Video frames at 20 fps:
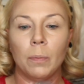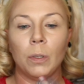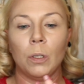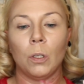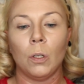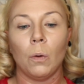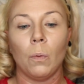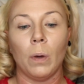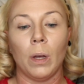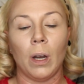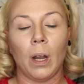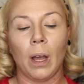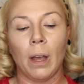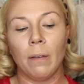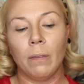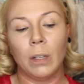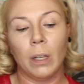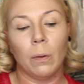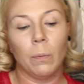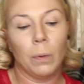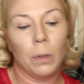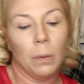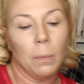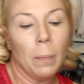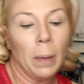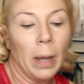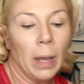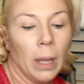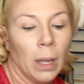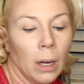So what I've done with
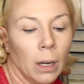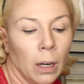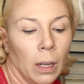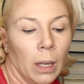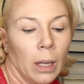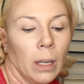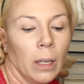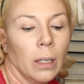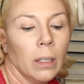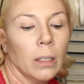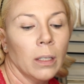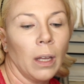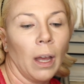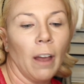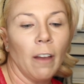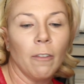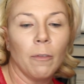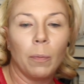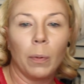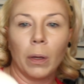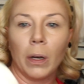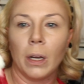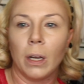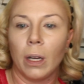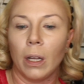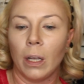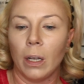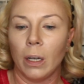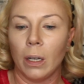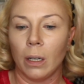mine is I've put
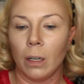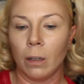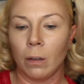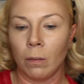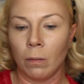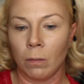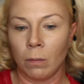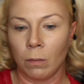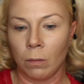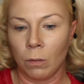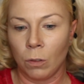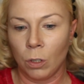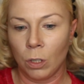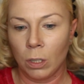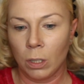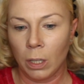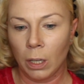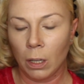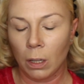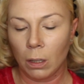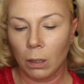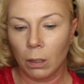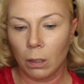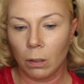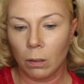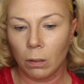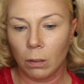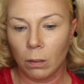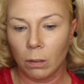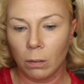it in just like a
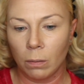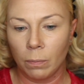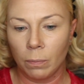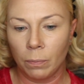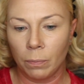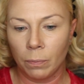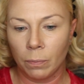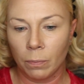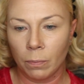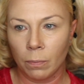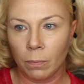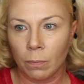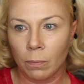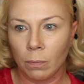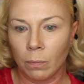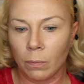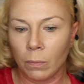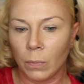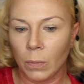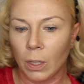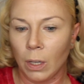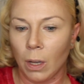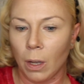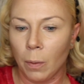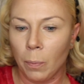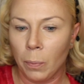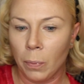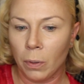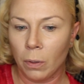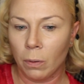little
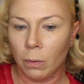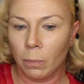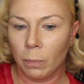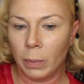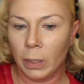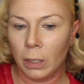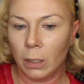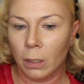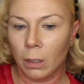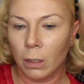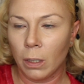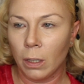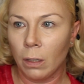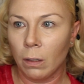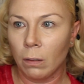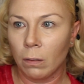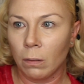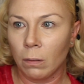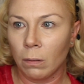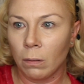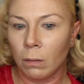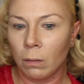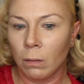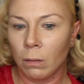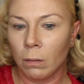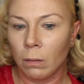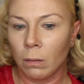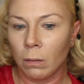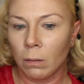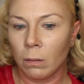cup basically. You
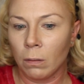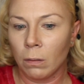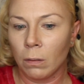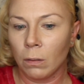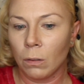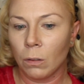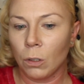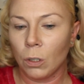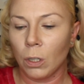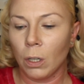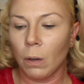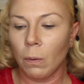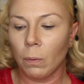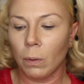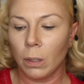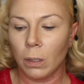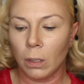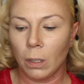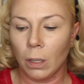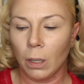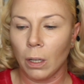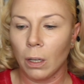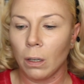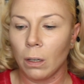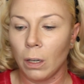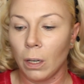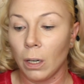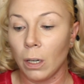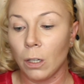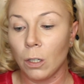can't really see
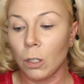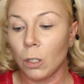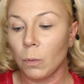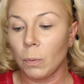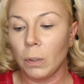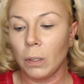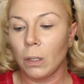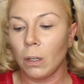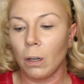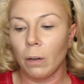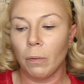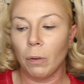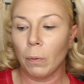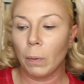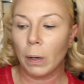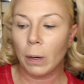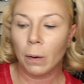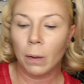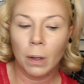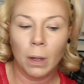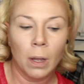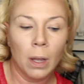that, and I just spilled it everywhere.